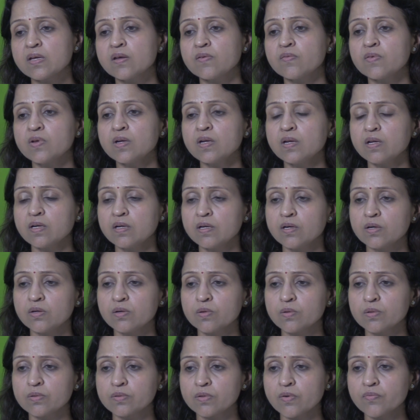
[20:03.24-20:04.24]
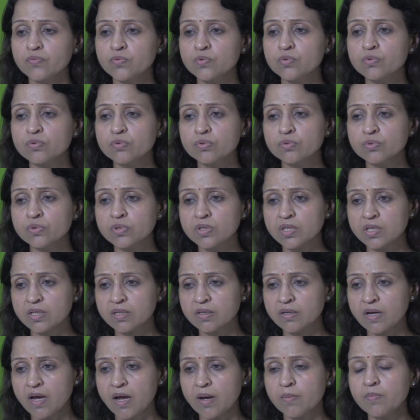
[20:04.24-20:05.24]
given in a dose of 2 to 3
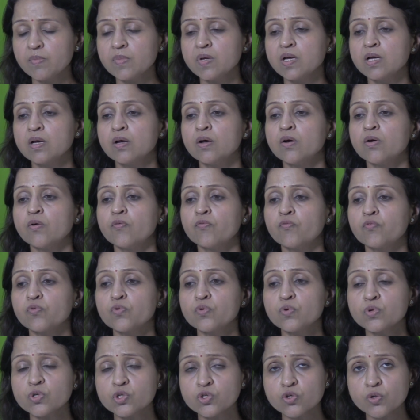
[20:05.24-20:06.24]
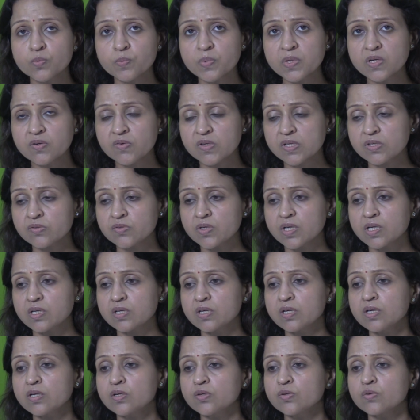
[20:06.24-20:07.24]
gram. Fluid should be
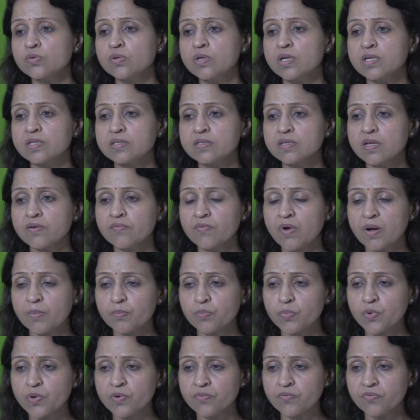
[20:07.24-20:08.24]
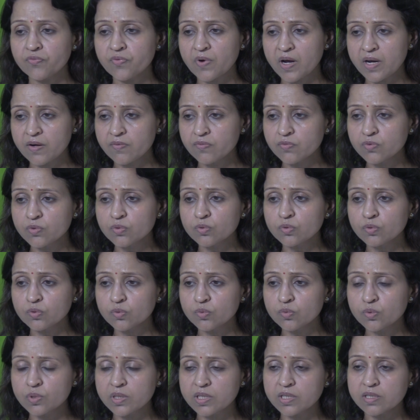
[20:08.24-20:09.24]
restricted to less than 1.5 to
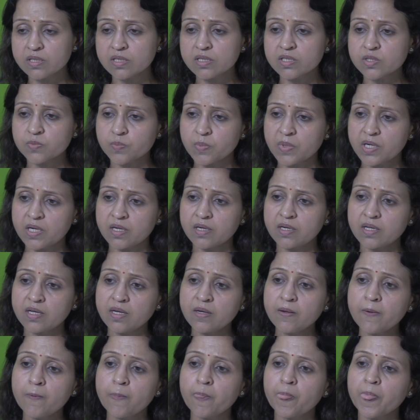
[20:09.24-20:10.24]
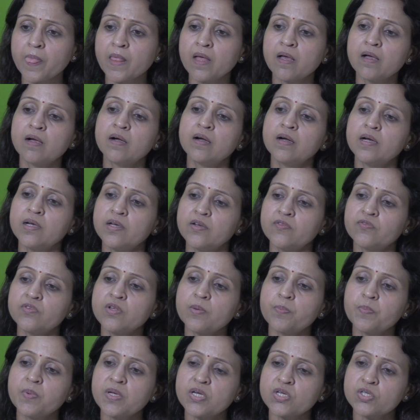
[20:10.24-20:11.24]
2 liters per day. If
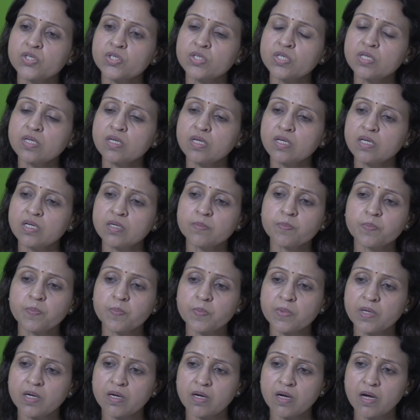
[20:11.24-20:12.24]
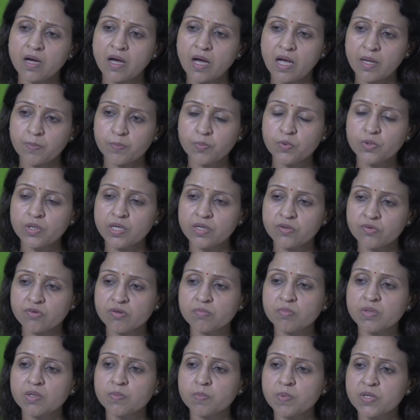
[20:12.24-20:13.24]
the patient in
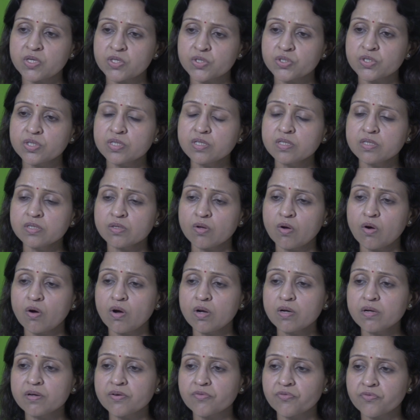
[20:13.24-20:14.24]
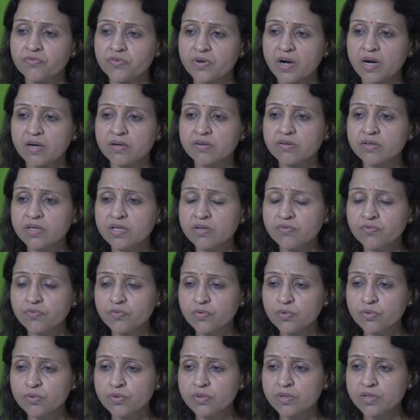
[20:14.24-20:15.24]
hyponatremic patients or refractory
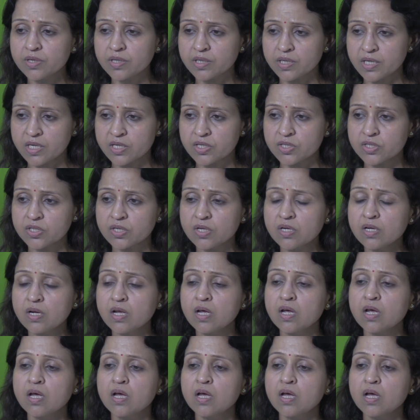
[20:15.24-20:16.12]
fluid retention,